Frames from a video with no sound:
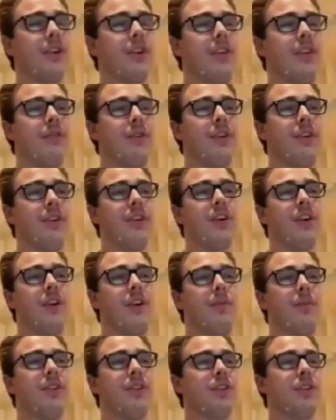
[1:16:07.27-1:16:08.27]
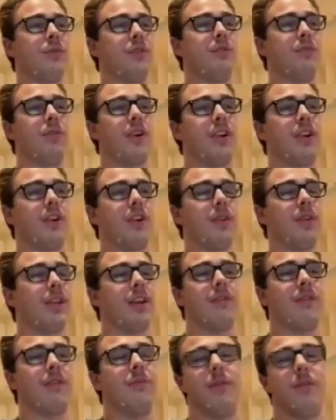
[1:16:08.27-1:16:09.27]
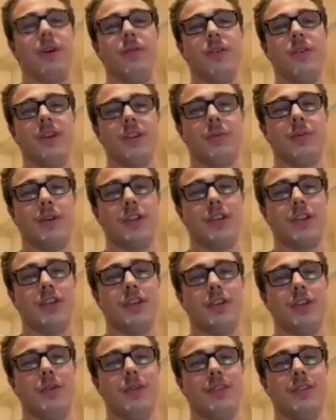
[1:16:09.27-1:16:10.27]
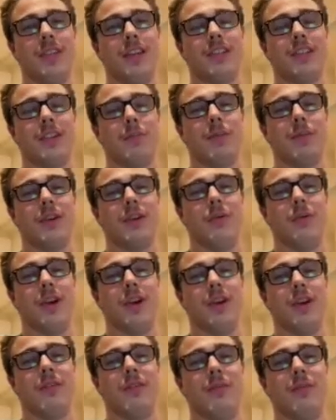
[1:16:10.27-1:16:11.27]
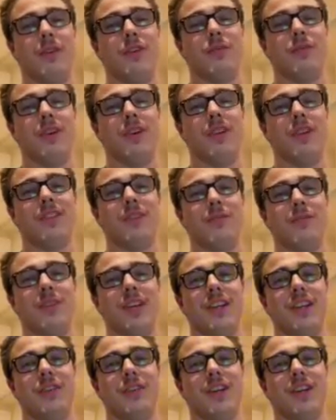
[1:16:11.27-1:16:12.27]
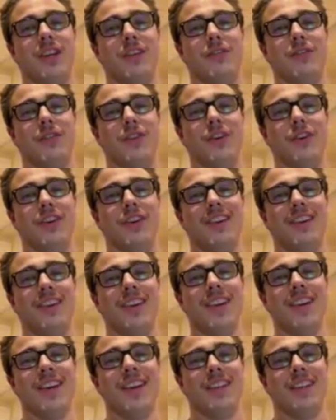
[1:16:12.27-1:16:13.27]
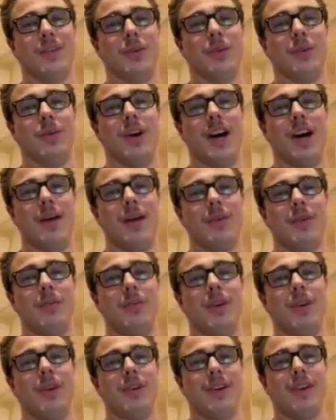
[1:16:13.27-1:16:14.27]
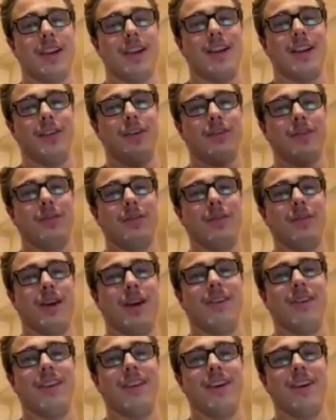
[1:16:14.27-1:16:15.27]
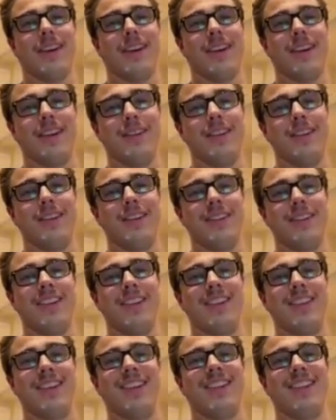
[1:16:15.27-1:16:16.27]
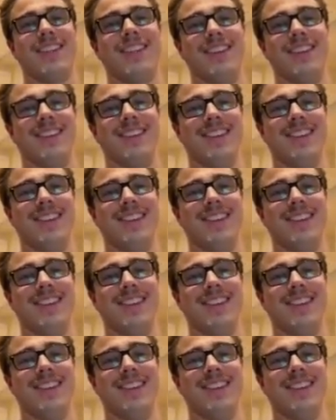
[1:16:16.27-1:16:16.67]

after every competition we brought up, like every big one especially, you always take something away from each one. It seems like you'll kind of learn something will happen. You'll be like, okay, I learned from that one. Now I can't do this. So